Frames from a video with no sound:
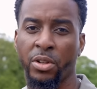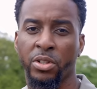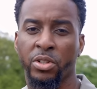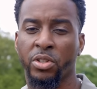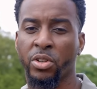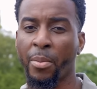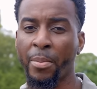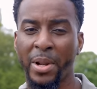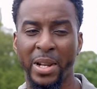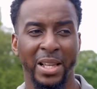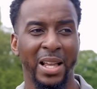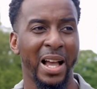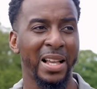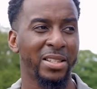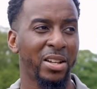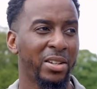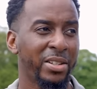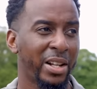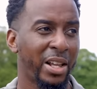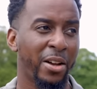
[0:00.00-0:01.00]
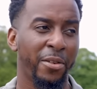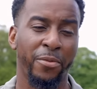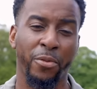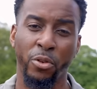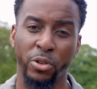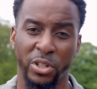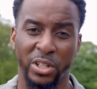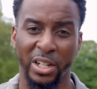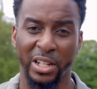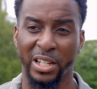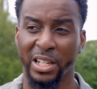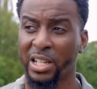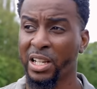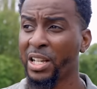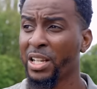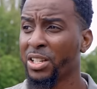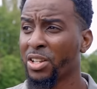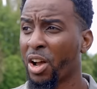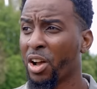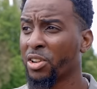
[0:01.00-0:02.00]
There's not many guys out there, unfortunately,
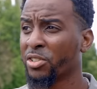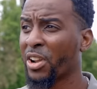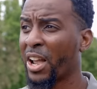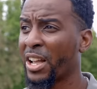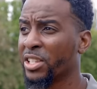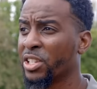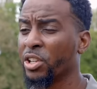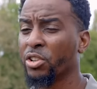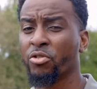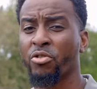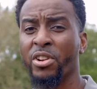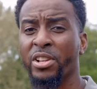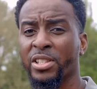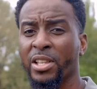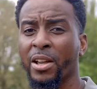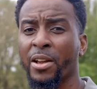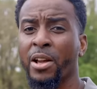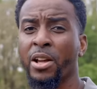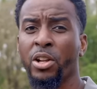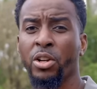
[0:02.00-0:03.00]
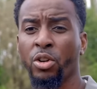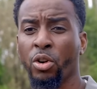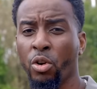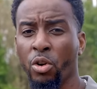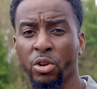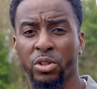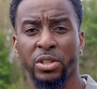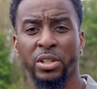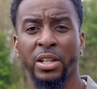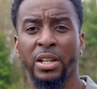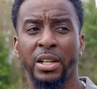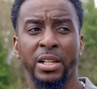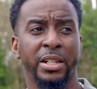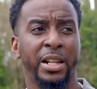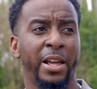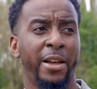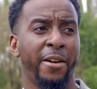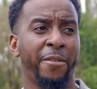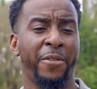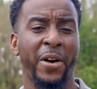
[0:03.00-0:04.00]
that are trying to increase their looks,
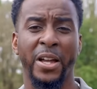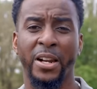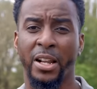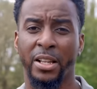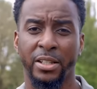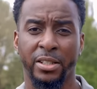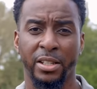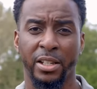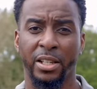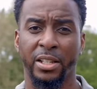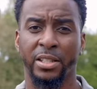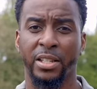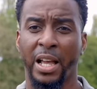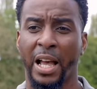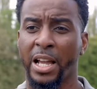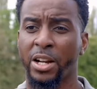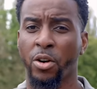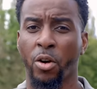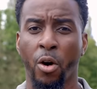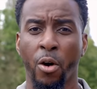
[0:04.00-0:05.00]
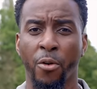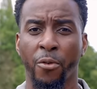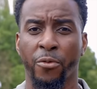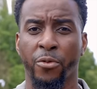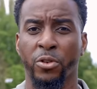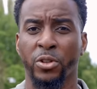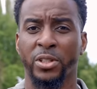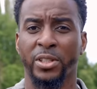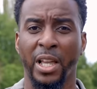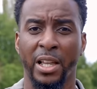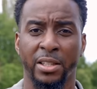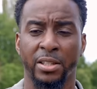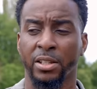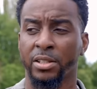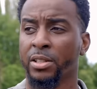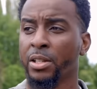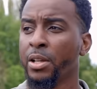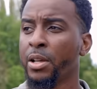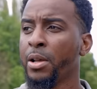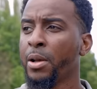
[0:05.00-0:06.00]
their finances, and overall
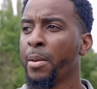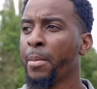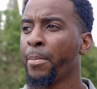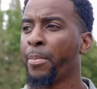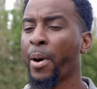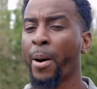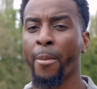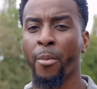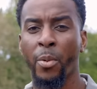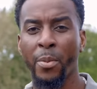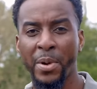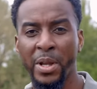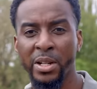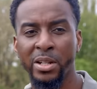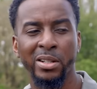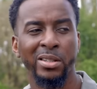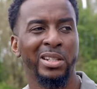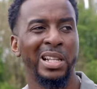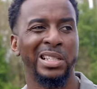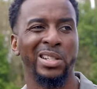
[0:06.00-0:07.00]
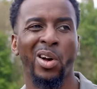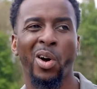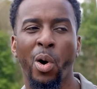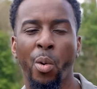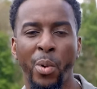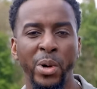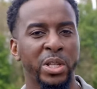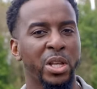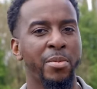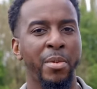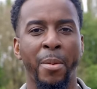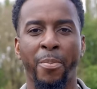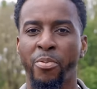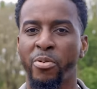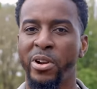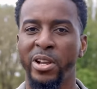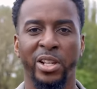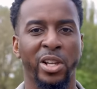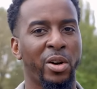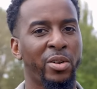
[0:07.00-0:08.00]
status. But women, there's always gonna be a
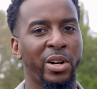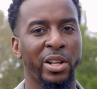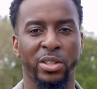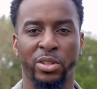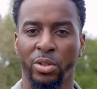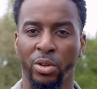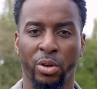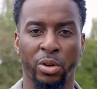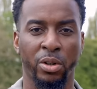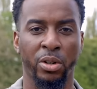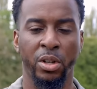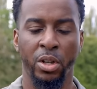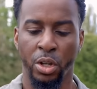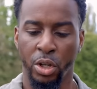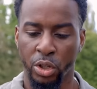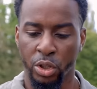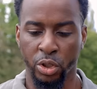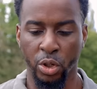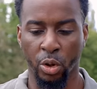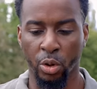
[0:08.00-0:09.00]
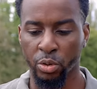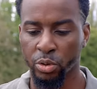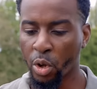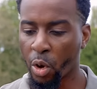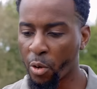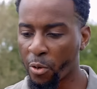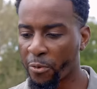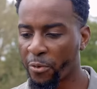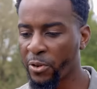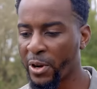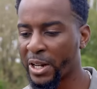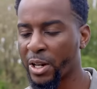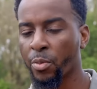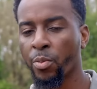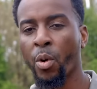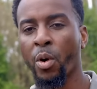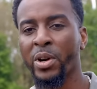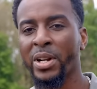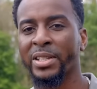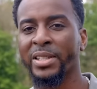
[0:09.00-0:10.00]
pretty girl next door. So don't feel like the
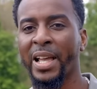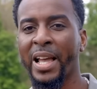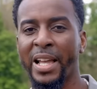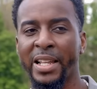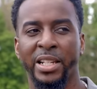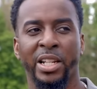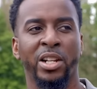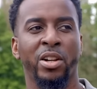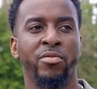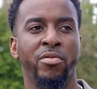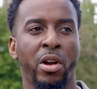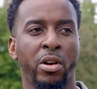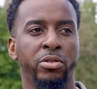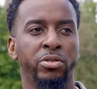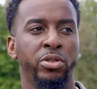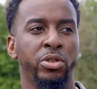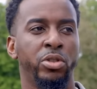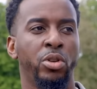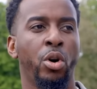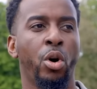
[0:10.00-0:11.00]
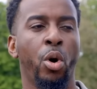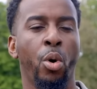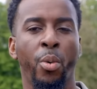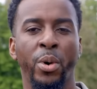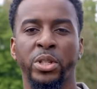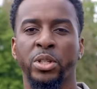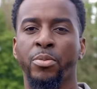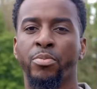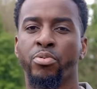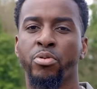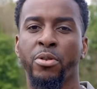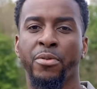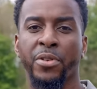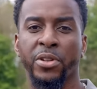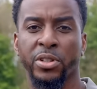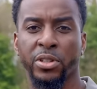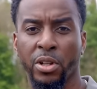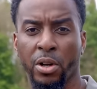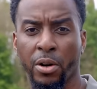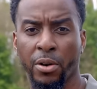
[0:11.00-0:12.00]
world is ending around you. Always improve
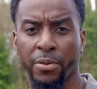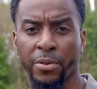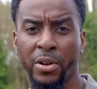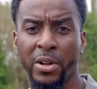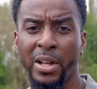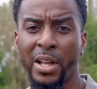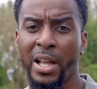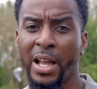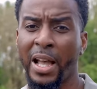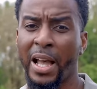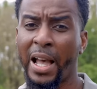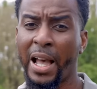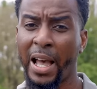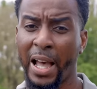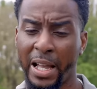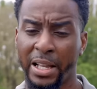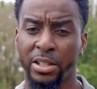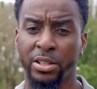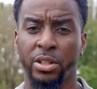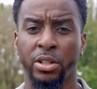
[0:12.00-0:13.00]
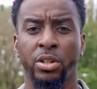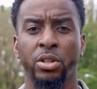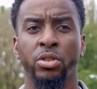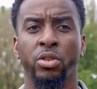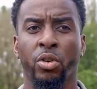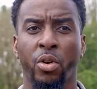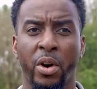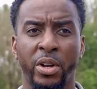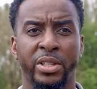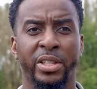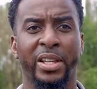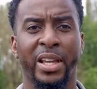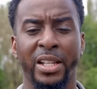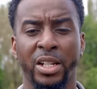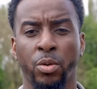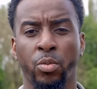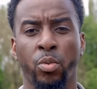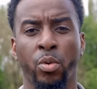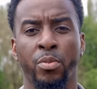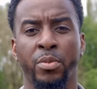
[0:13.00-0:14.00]
yourself, and you're going to
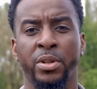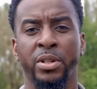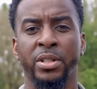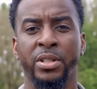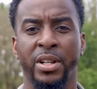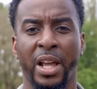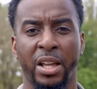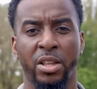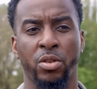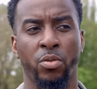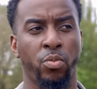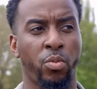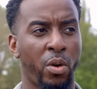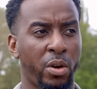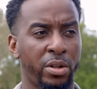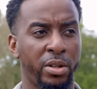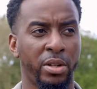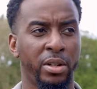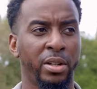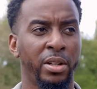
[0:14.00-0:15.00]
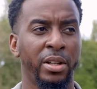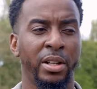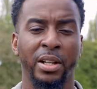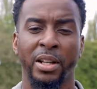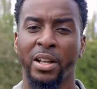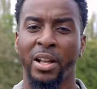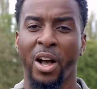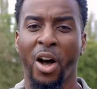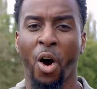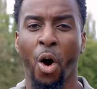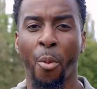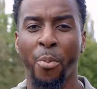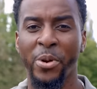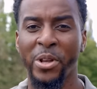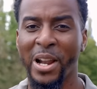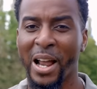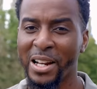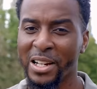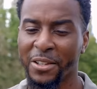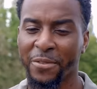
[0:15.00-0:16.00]
get the woman that you want. I hope
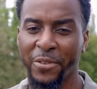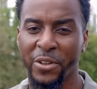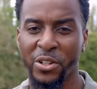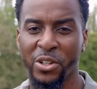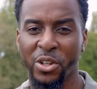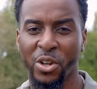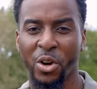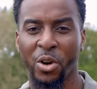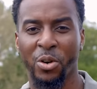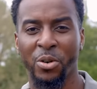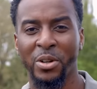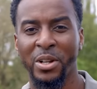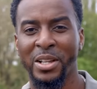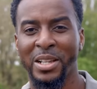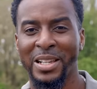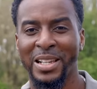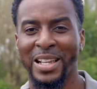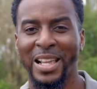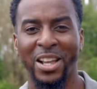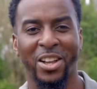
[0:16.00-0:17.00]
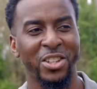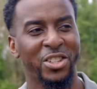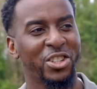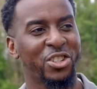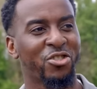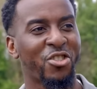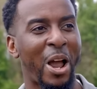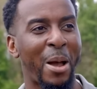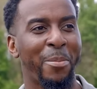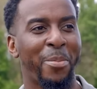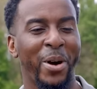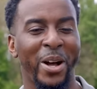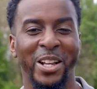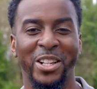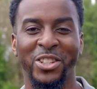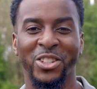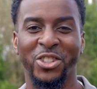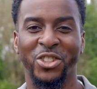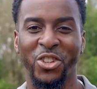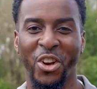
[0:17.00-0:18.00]
you like this video. Click the subscribe
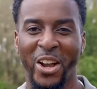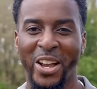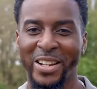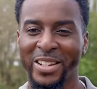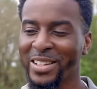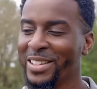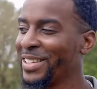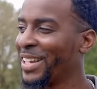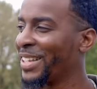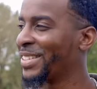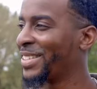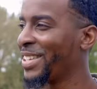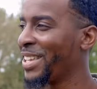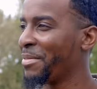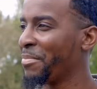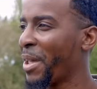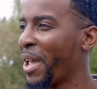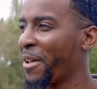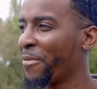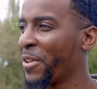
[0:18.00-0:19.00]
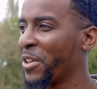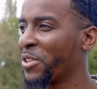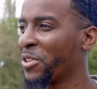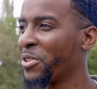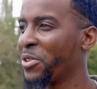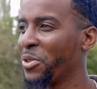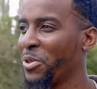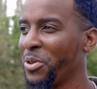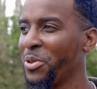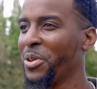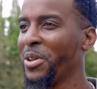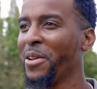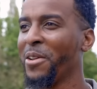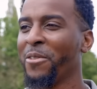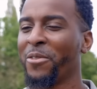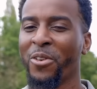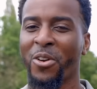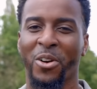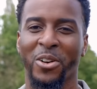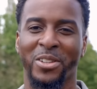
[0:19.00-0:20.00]
button, join the team FAQ
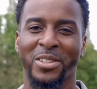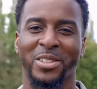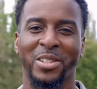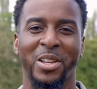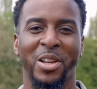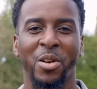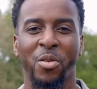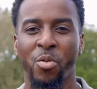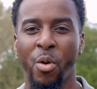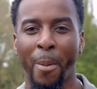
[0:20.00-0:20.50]
Vlogs.